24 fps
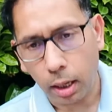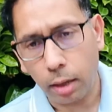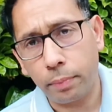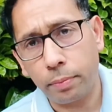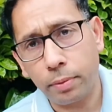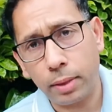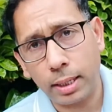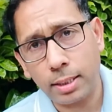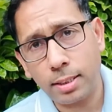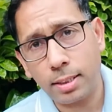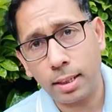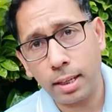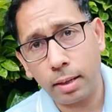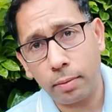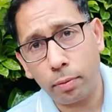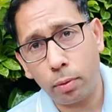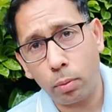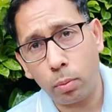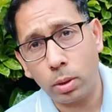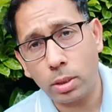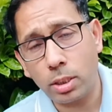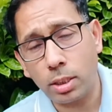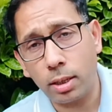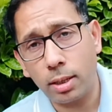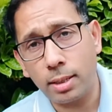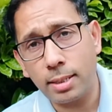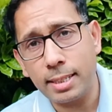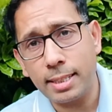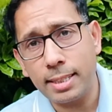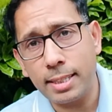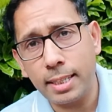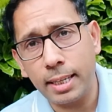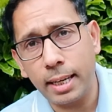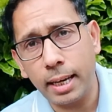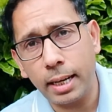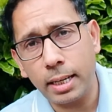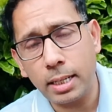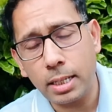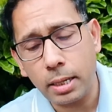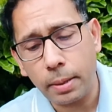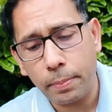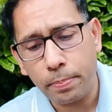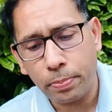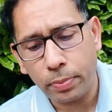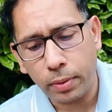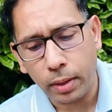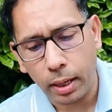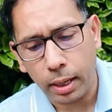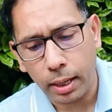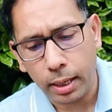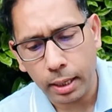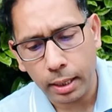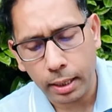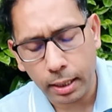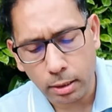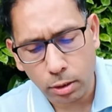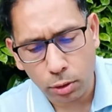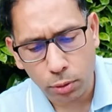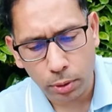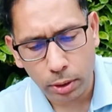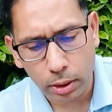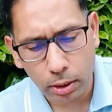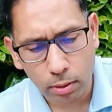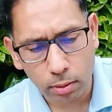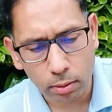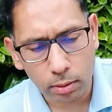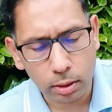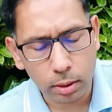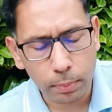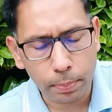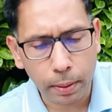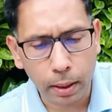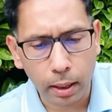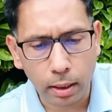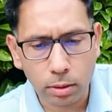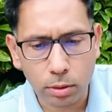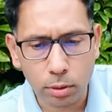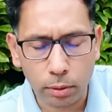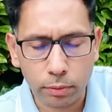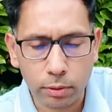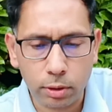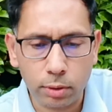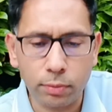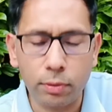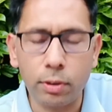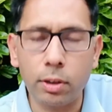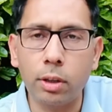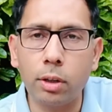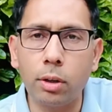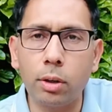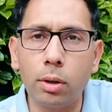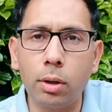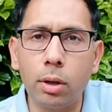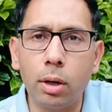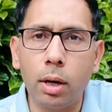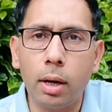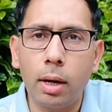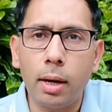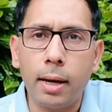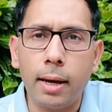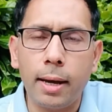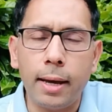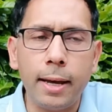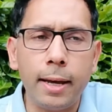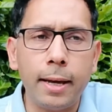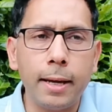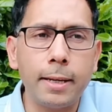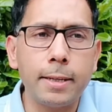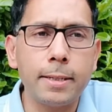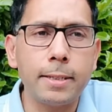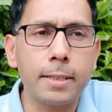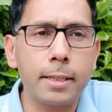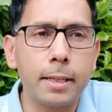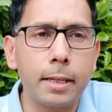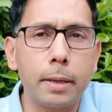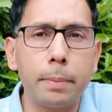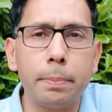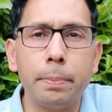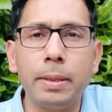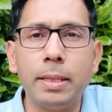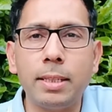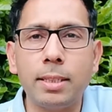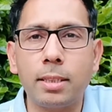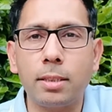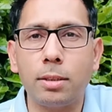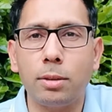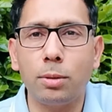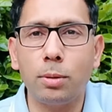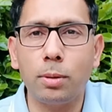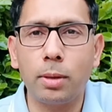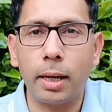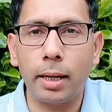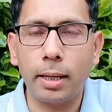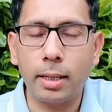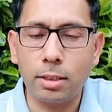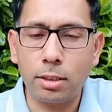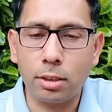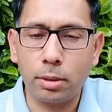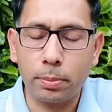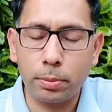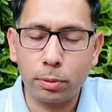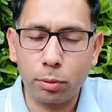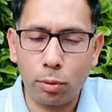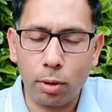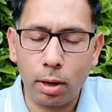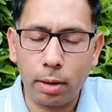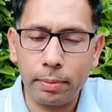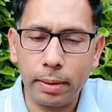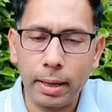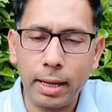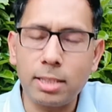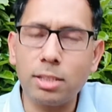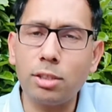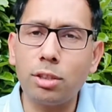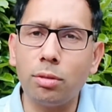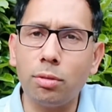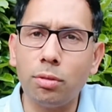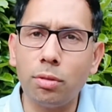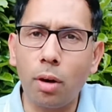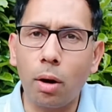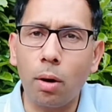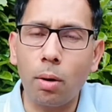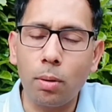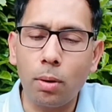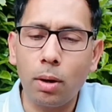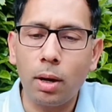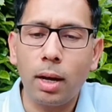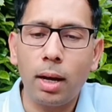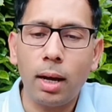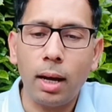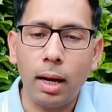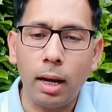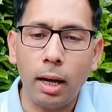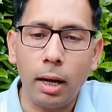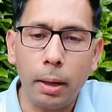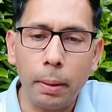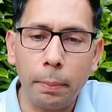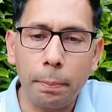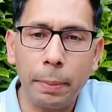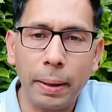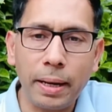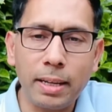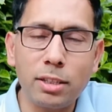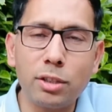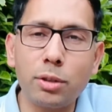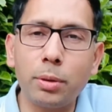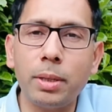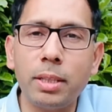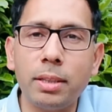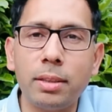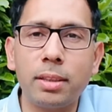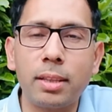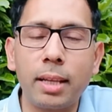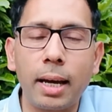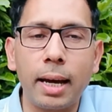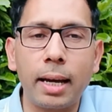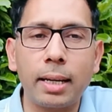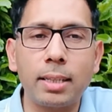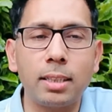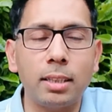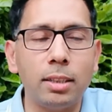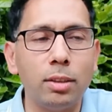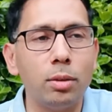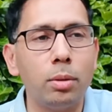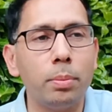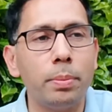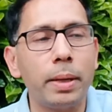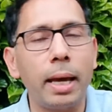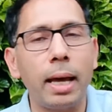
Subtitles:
Thanks again for watching until the end and joining on the part 2 of this video. And please do like and subscribe. As you know, by doing that, you'll be